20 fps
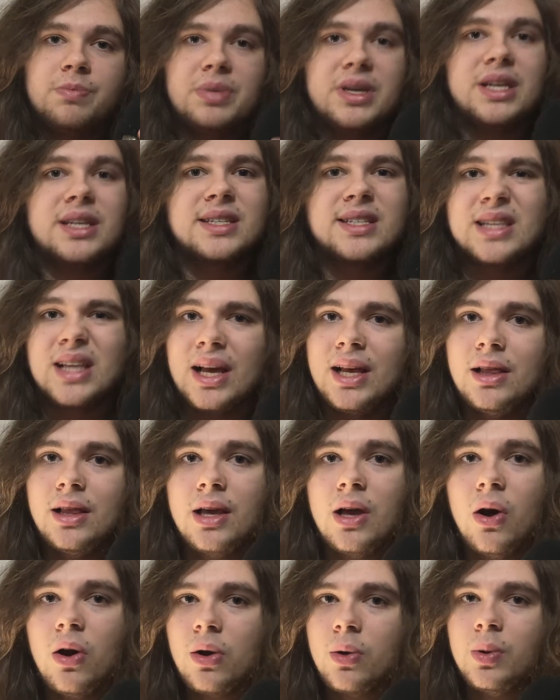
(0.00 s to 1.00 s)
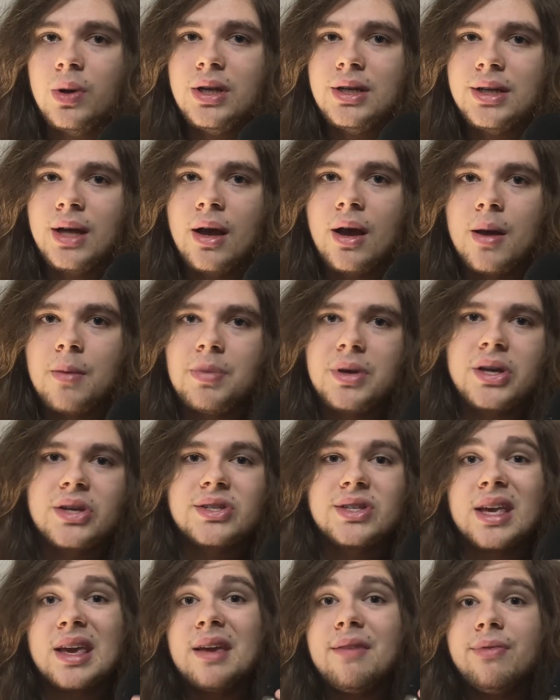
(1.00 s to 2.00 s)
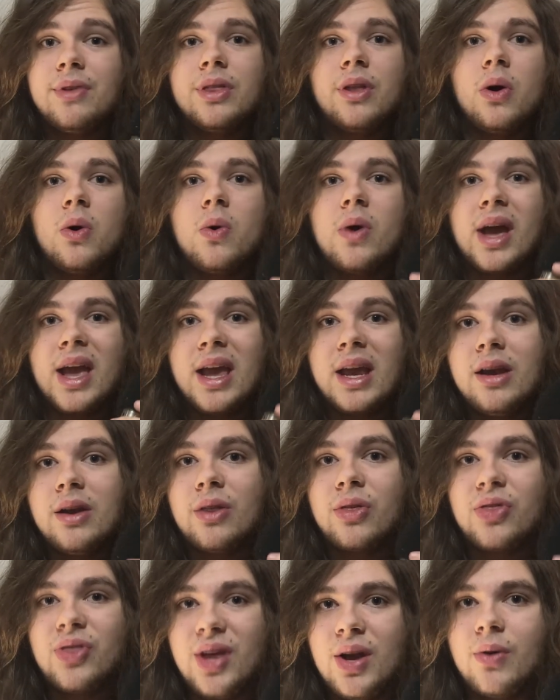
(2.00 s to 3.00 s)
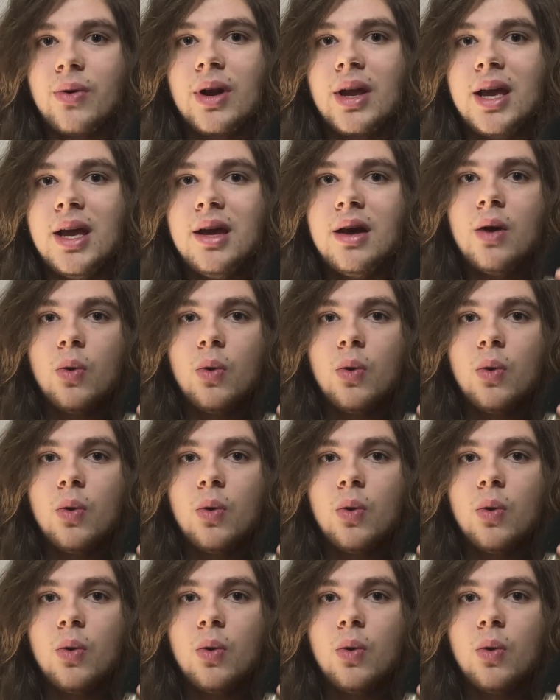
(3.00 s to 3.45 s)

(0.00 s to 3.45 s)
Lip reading: be slightly awkward, because even though in theory